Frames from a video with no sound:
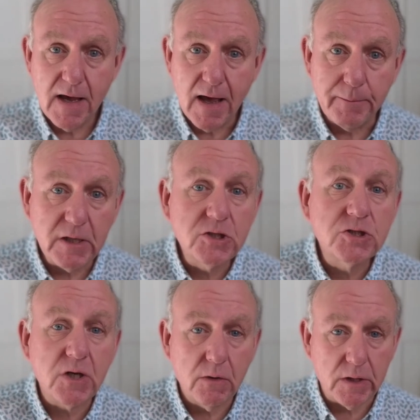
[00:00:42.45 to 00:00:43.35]
I'm going to
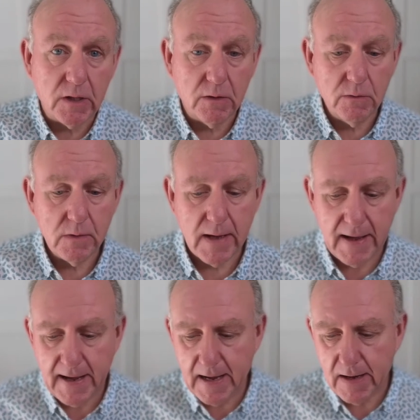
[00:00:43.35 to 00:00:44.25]
show you
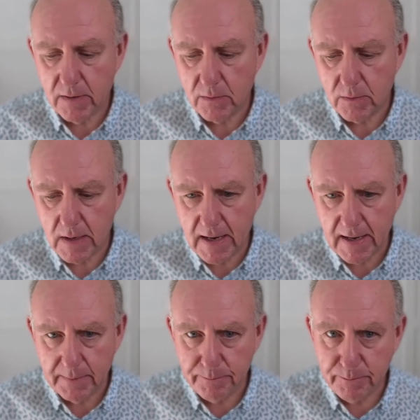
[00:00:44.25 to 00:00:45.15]
how
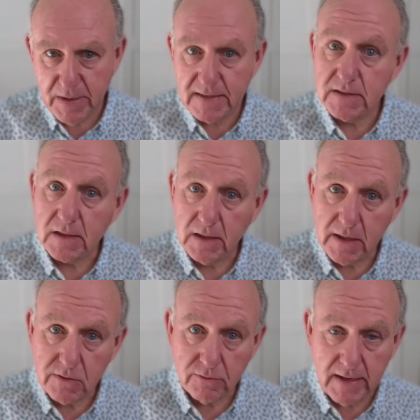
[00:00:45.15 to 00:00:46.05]
I basically
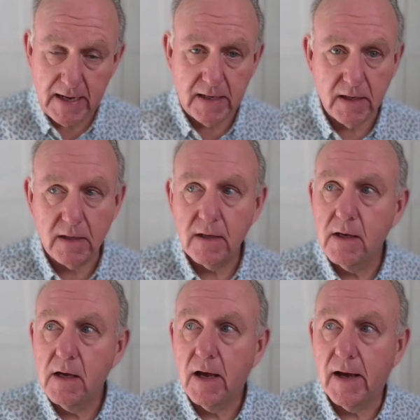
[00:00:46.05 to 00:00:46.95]
created
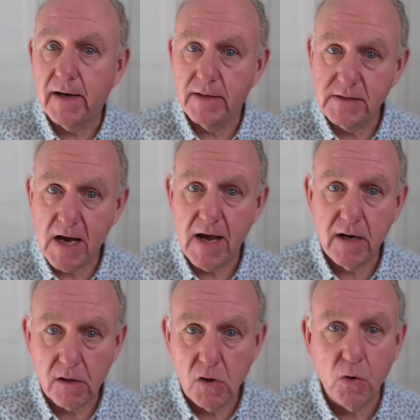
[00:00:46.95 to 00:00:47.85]
an entire
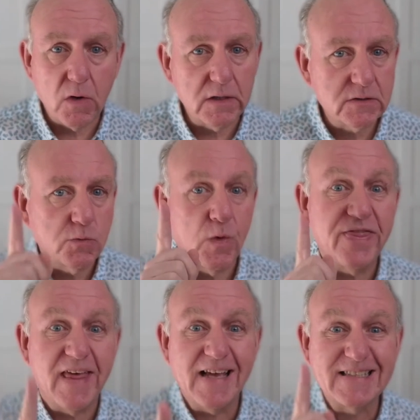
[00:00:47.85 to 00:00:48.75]
course with
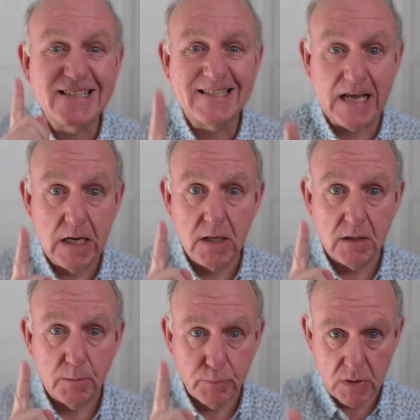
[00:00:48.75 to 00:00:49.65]
a single
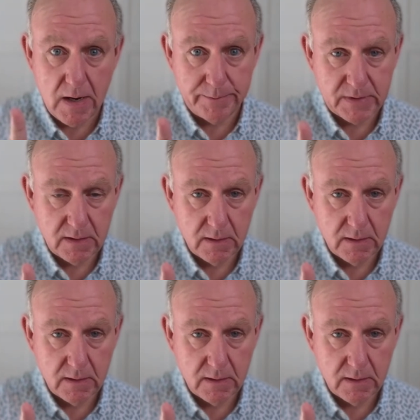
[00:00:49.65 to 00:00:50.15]
prompt.